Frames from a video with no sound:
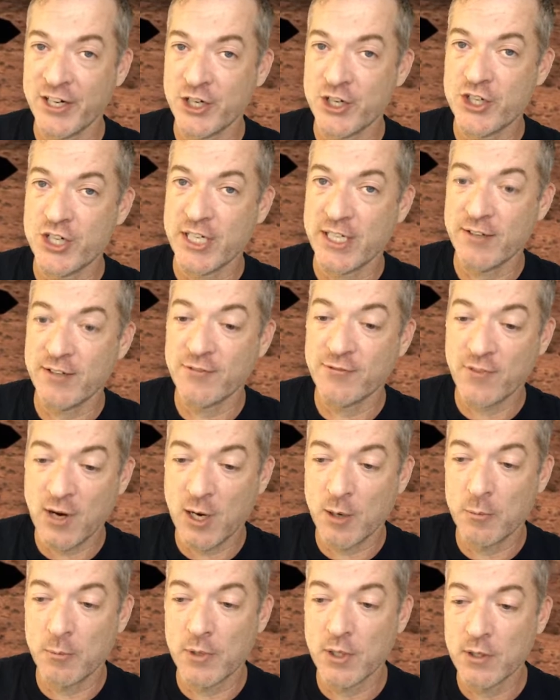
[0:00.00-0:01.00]
energy
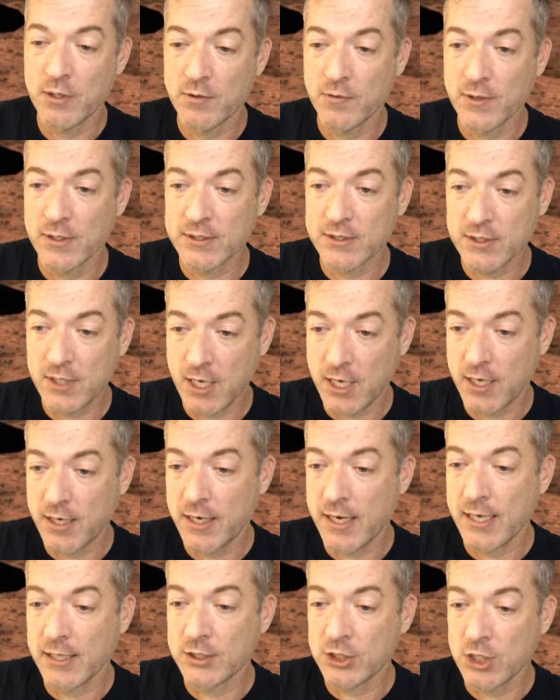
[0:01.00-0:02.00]
from the
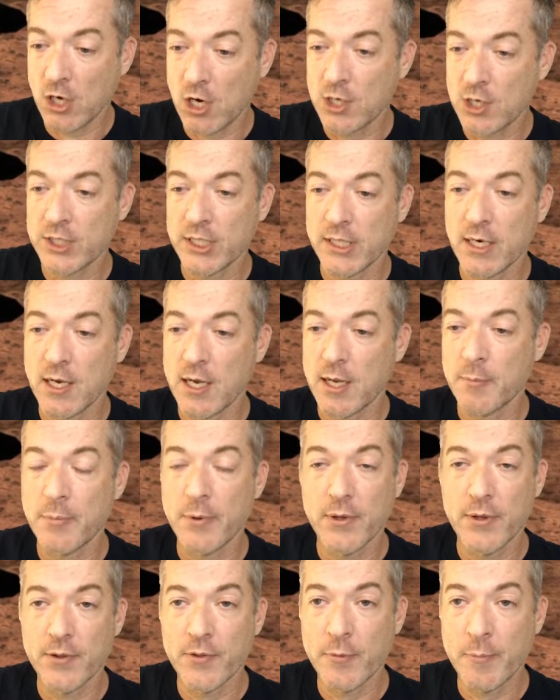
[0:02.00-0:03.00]
sun and charging
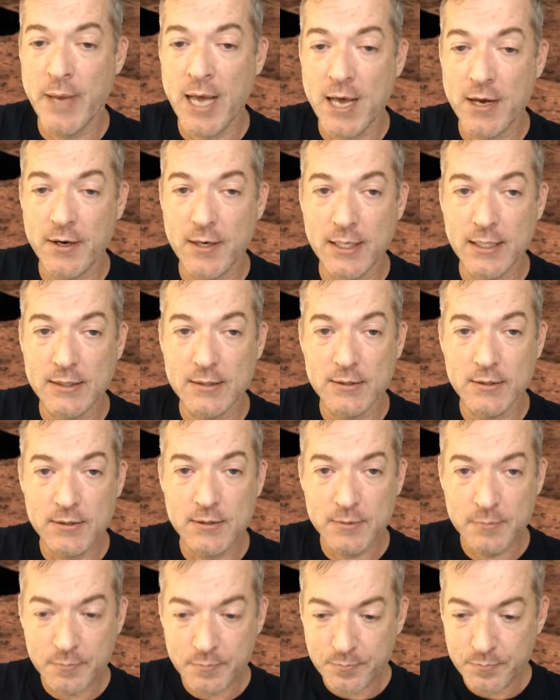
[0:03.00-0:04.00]
up the
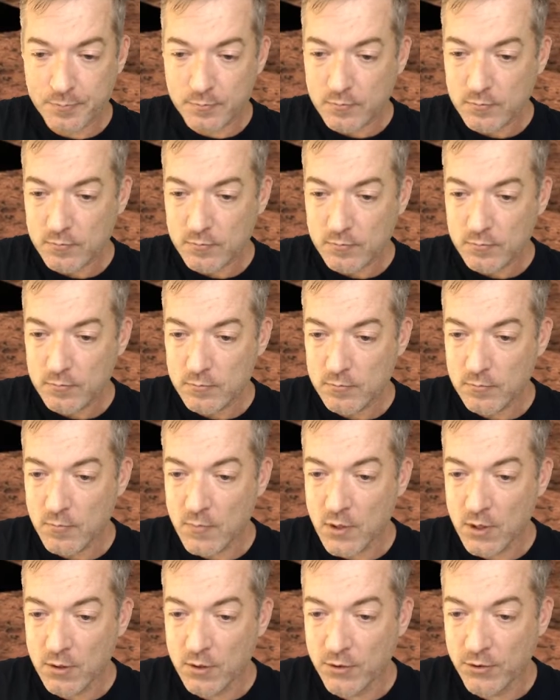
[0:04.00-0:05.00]
batteries.
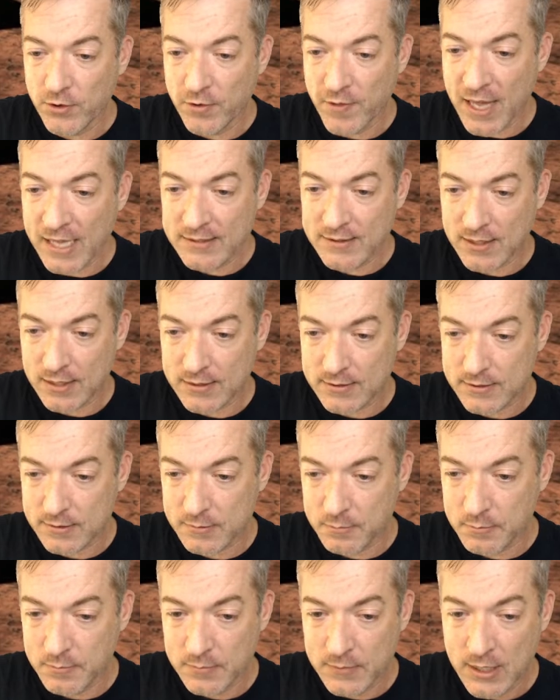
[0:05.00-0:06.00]
So that's awesome.
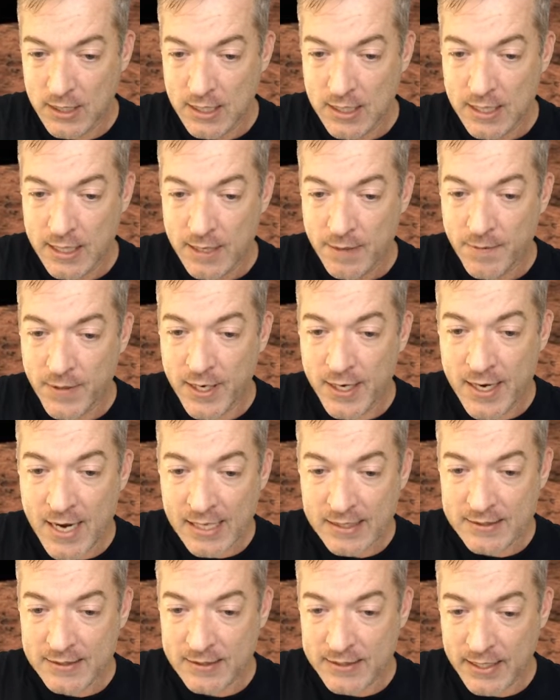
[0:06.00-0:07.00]
The
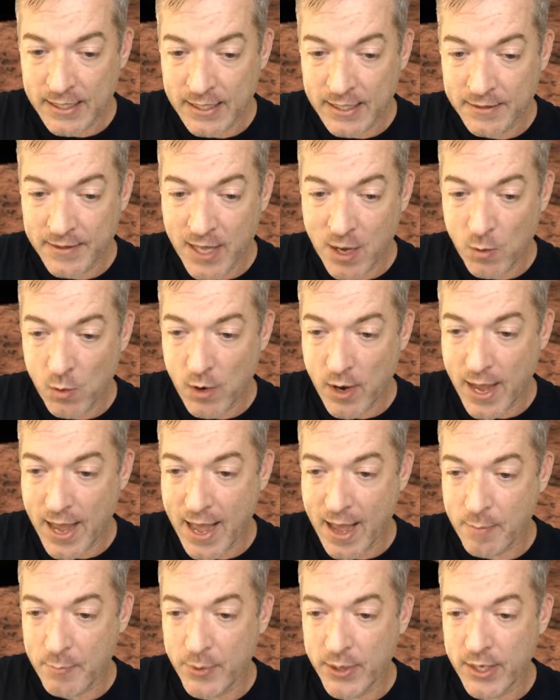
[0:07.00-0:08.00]
next thing that will
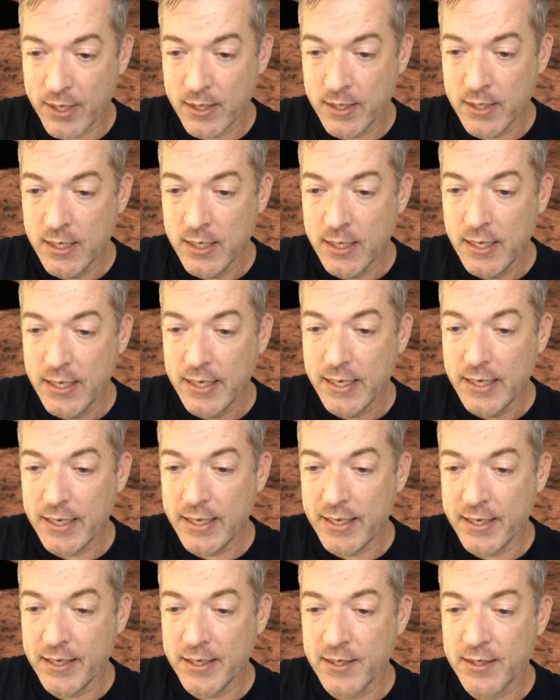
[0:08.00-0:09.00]
happen
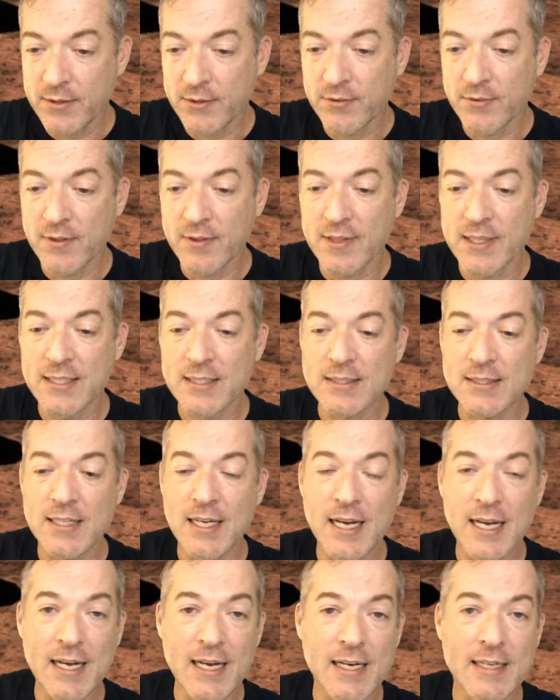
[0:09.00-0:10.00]
is the
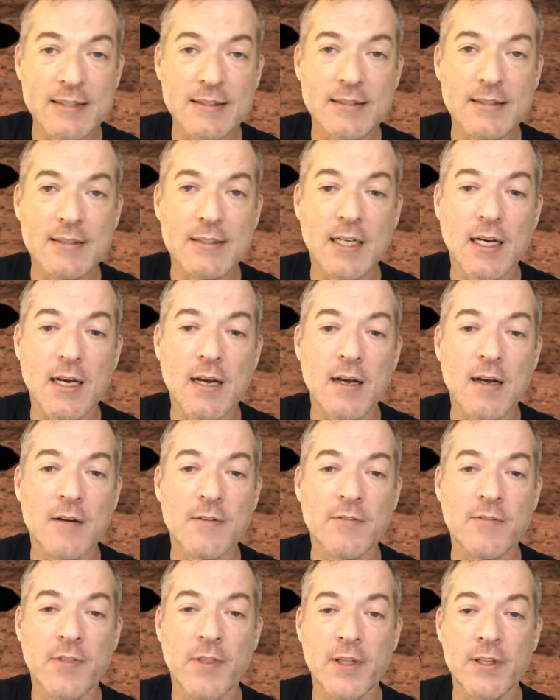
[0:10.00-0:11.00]
test
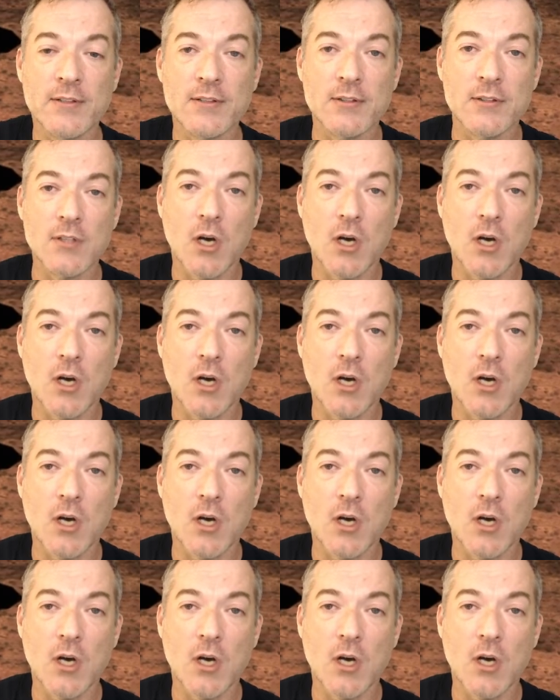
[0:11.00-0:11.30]
of this